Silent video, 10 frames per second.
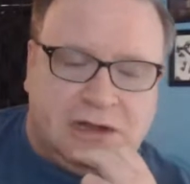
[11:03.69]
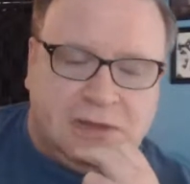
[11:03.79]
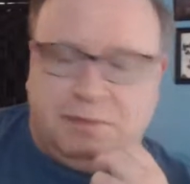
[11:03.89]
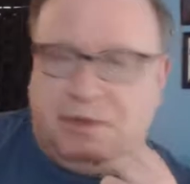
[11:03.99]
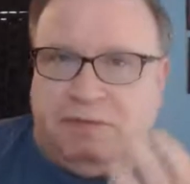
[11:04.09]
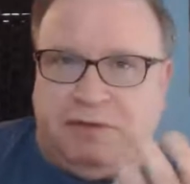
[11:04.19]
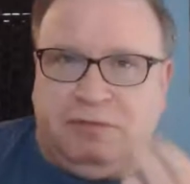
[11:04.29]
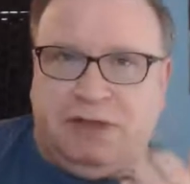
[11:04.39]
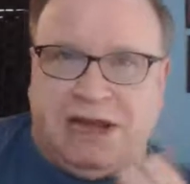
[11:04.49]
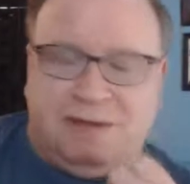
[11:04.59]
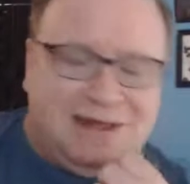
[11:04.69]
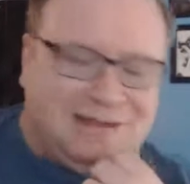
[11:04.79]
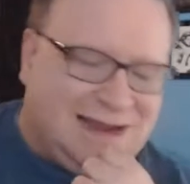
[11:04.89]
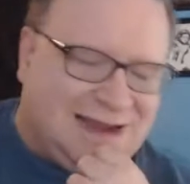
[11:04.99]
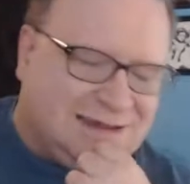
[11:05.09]
couple of people have complained
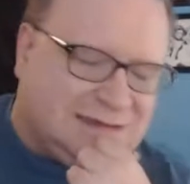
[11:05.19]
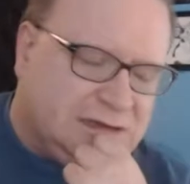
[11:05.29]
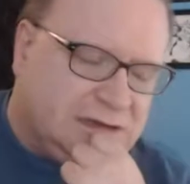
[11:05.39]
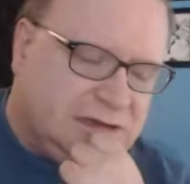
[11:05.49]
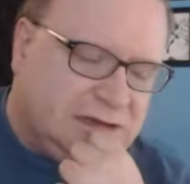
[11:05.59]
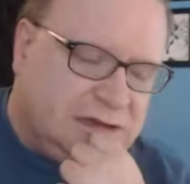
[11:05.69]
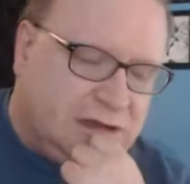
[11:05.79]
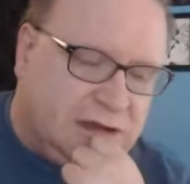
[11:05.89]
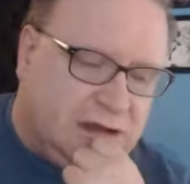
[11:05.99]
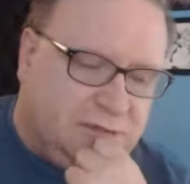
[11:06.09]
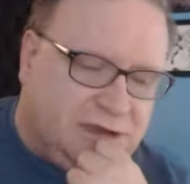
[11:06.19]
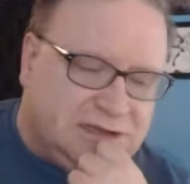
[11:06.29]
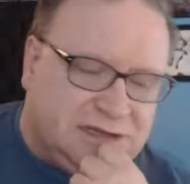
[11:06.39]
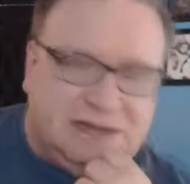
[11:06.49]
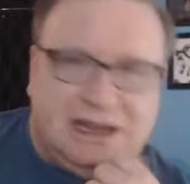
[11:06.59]
about that
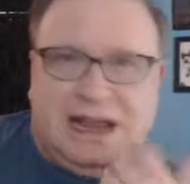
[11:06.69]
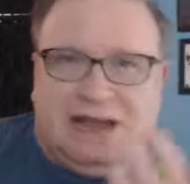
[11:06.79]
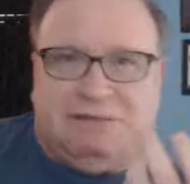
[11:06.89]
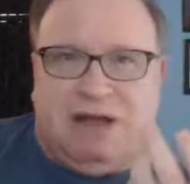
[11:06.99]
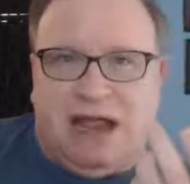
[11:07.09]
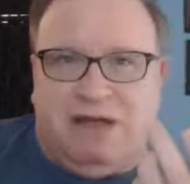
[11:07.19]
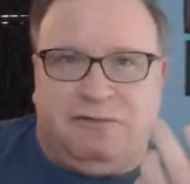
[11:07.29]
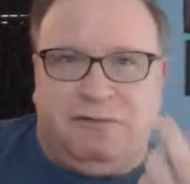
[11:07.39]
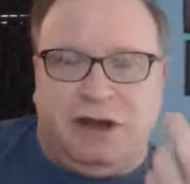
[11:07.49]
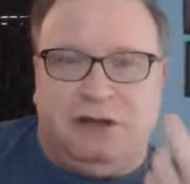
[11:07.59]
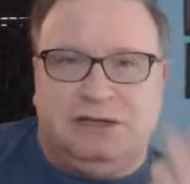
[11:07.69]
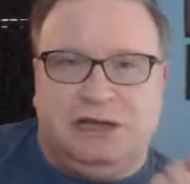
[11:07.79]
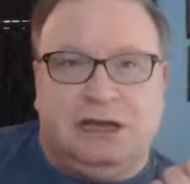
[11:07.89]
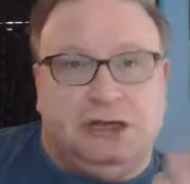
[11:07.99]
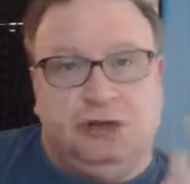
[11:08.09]
because it's like anytime I have creators
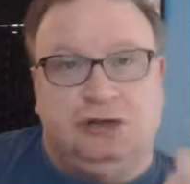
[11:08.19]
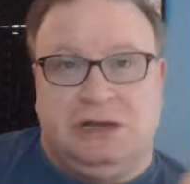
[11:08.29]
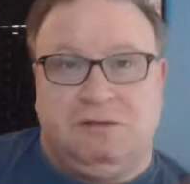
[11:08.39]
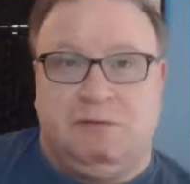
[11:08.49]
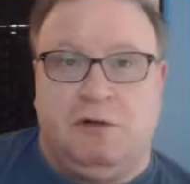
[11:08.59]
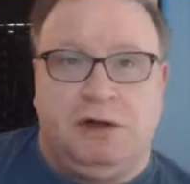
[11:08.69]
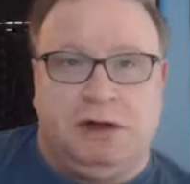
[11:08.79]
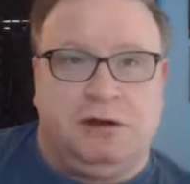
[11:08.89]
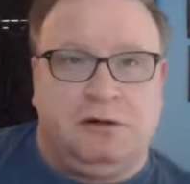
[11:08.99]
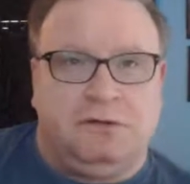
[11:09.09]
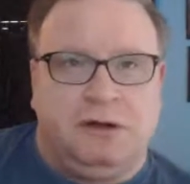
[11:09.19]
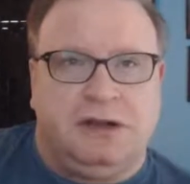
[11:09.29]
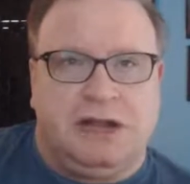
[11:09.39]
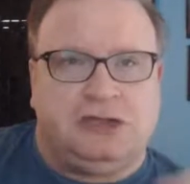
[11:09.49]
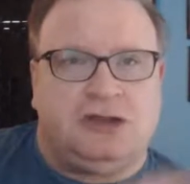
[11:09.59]
in, it's usually in promoting their
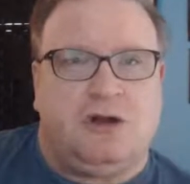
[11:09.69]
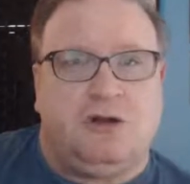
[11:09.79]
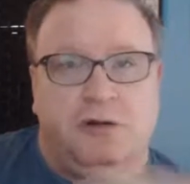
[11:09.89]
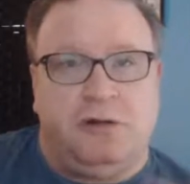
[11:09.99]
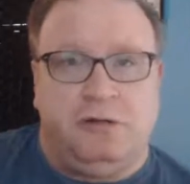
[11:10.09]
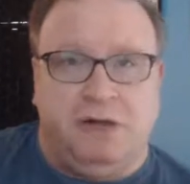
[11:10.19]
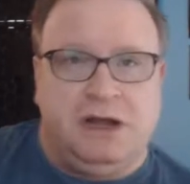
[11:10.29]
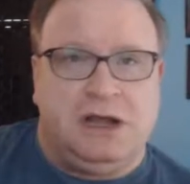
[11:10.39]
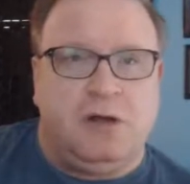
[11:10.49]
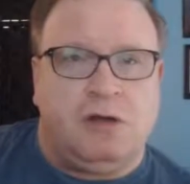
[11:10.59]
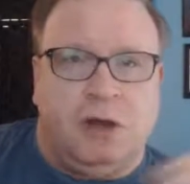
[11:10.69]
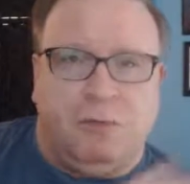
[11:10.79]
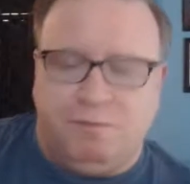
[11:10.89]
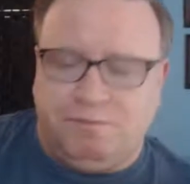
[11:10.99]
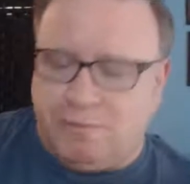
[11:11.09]
Kickstarter or their Indiegogo.
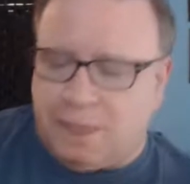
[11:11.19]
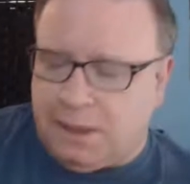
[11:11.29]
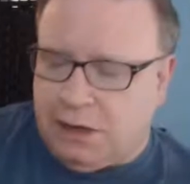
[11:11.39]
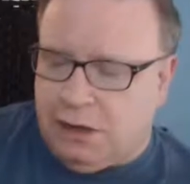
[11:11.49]
Mm-hmm.